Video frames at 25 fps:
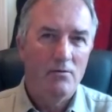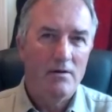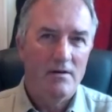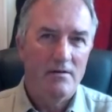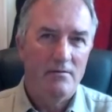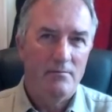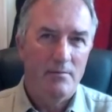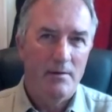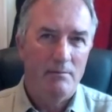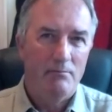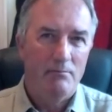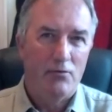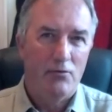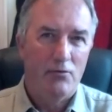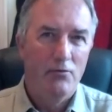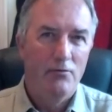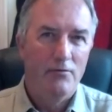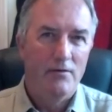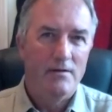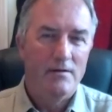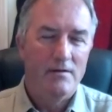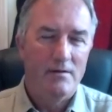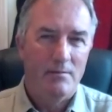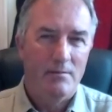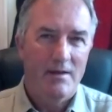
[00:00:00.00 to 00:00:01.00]
and have been
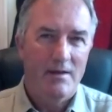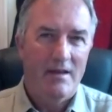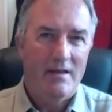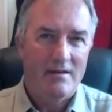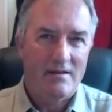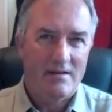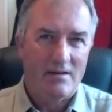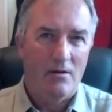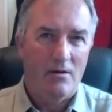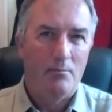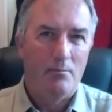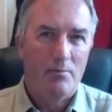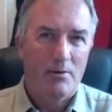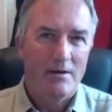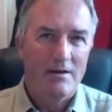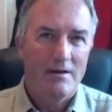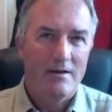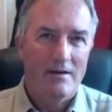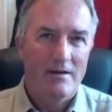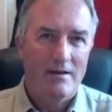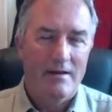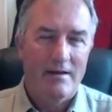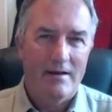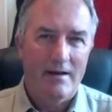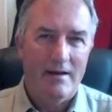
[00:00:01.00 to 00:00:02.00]
proven to be
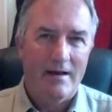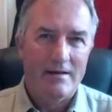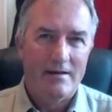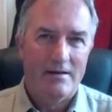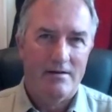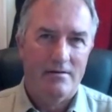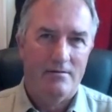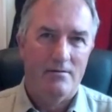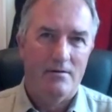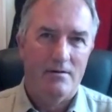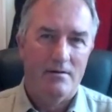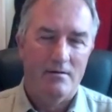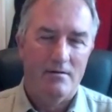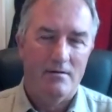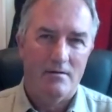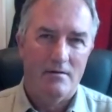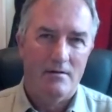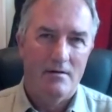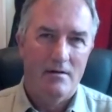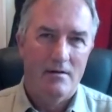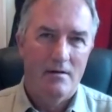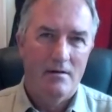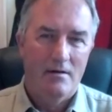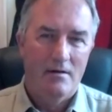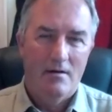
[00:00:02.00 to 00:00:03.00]
completely inaccurate,
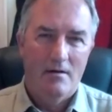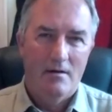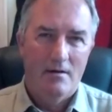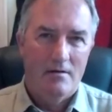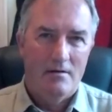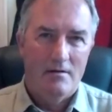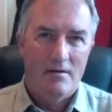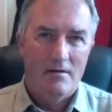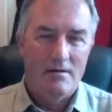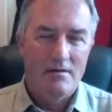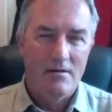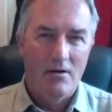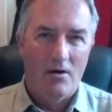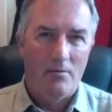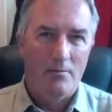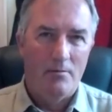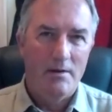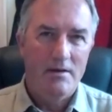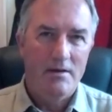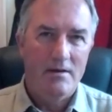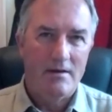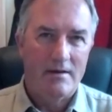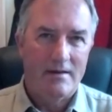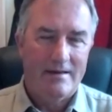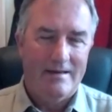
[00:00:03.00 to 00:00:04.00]
does not
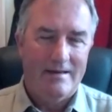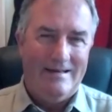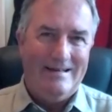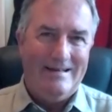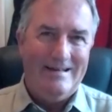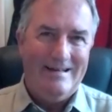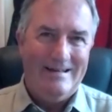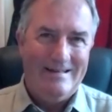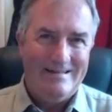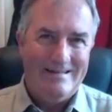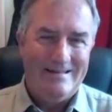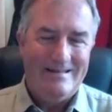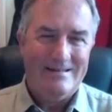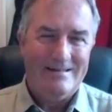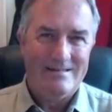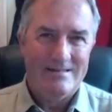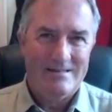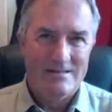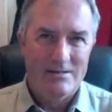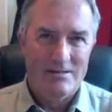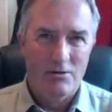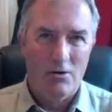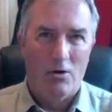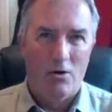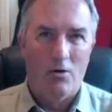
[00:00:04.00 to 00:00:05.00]
mean you can't
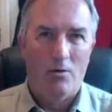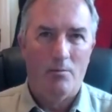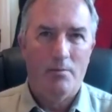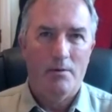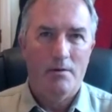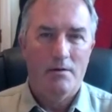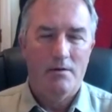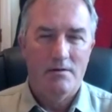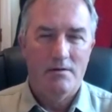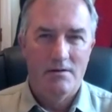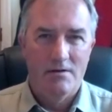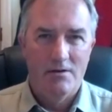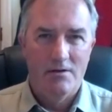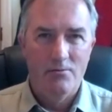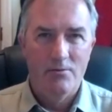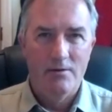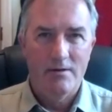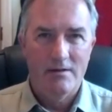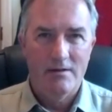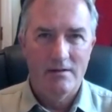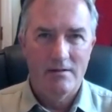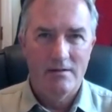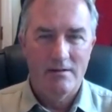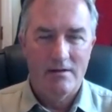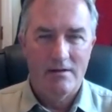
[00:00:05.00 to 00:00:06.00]
stop
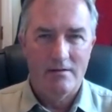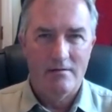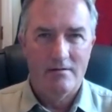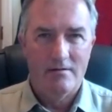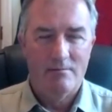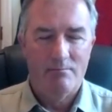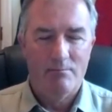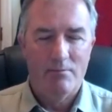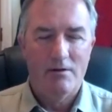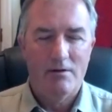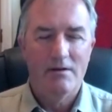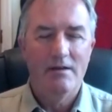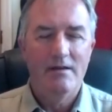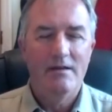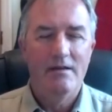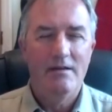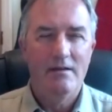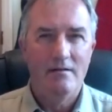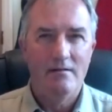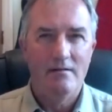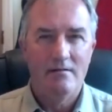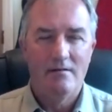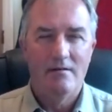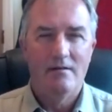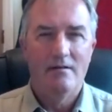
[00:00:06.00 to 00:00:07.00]
doing this.
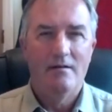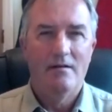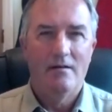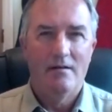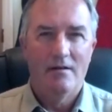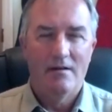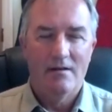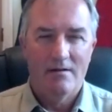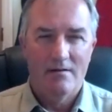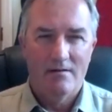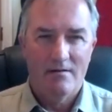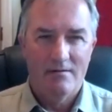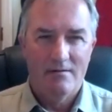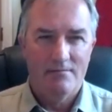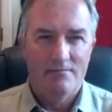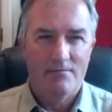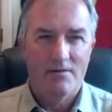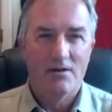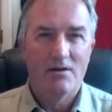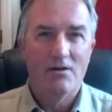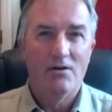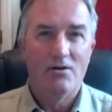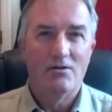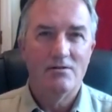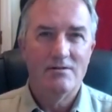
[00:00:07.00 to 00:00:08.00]
Please,
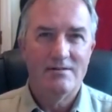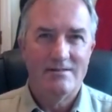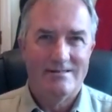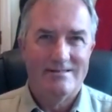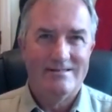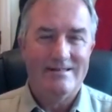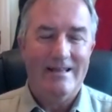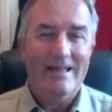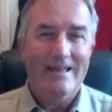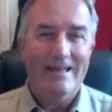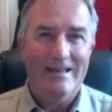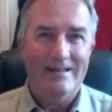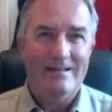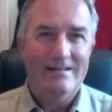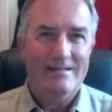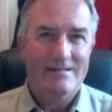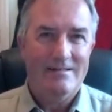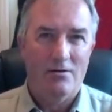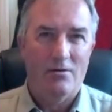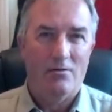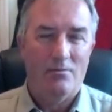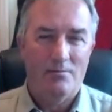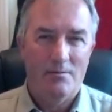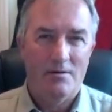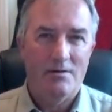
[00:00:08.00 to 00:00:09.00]
for God's sake,
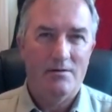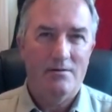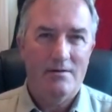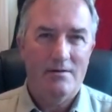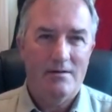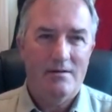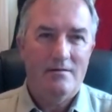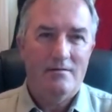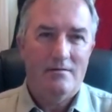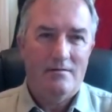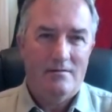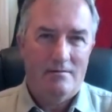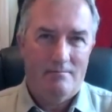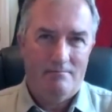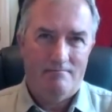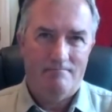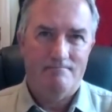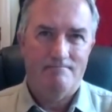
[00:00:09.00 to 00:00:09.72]
stop doing this.